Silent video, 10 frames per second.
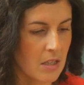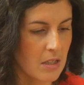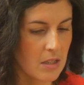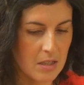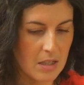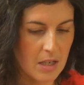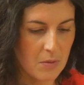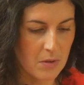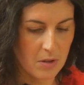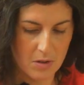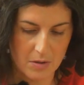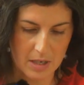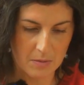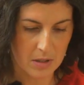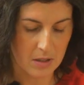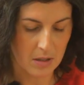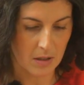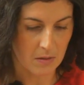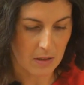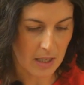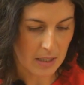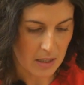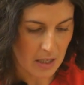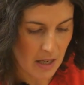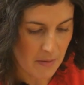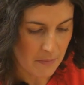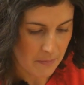sour cream. So let's get